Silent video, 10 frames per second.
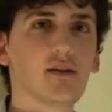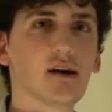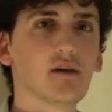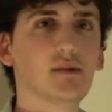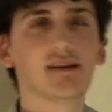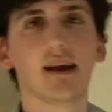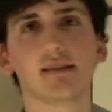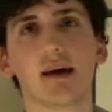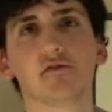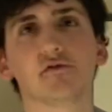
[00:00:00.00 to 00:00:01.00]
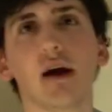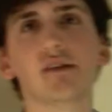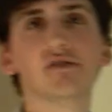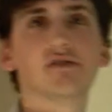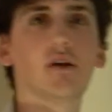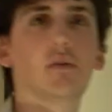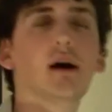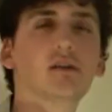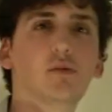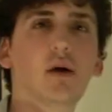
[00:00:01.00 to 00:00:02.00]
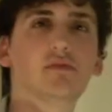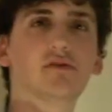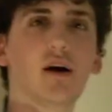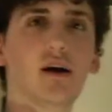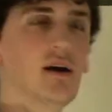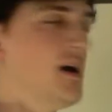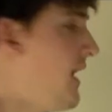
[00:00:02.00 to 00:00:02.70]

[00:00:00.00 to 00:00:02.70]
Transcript: They're going to be telling their friends about your website,